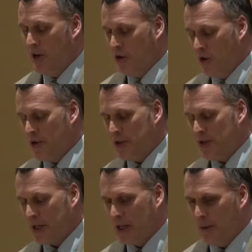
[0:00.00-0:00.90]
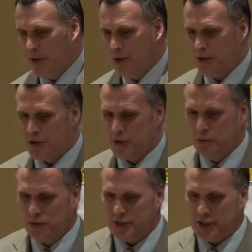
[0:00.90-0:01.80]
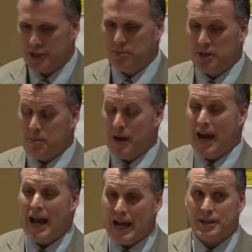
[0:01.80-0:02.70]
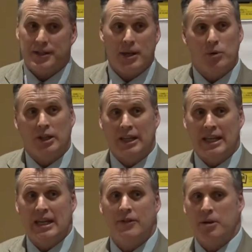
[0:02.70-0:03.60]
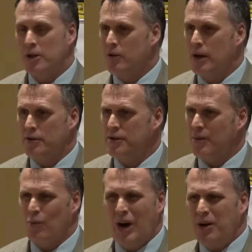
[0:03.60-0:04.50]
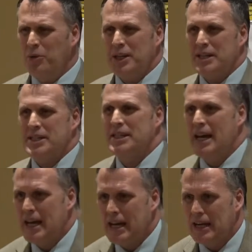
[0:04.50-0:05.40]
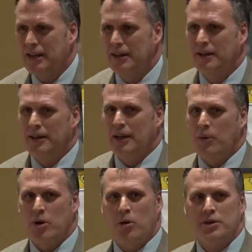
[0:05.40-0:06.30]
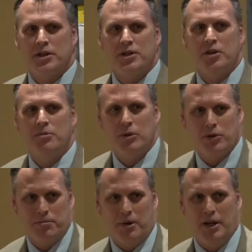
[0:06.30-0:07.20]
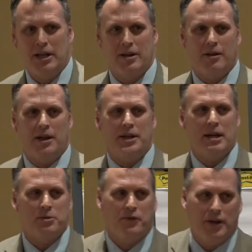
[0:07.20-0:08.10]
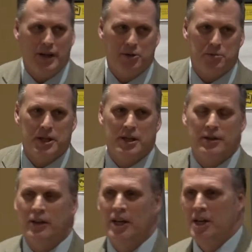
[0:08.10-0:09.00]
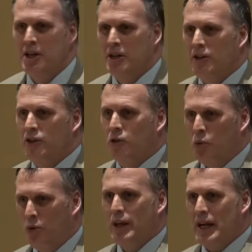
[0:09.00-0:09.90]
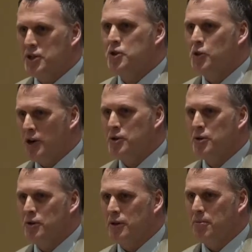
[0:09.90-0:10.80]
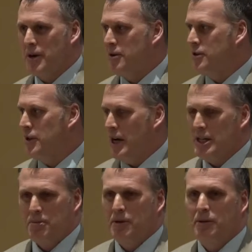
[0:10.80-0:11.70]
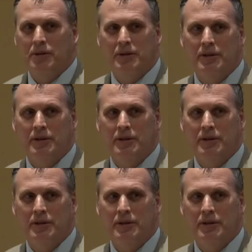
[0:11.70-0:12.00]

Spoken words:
nurses that come into the school system in the past that would leave, they'd be great nurses. Why don't they stay? And we always assumed it was money, and a lot of times we found out it was because school lacks structure compared to the hospital,